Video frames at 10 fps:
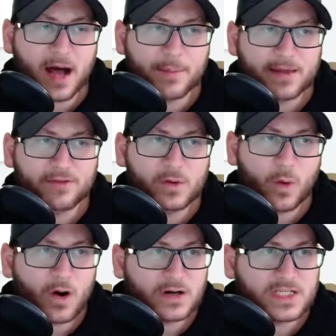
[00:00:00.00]
If you
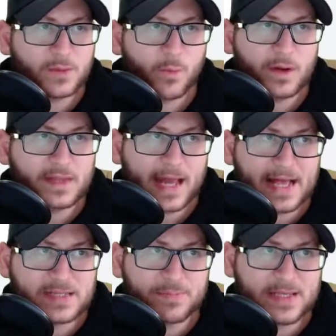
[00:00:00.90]
are someone that
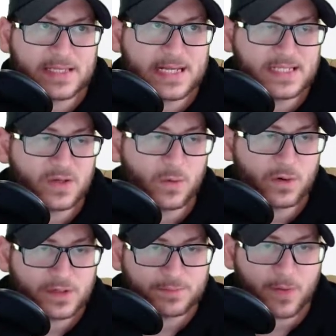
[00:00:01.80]
has a business or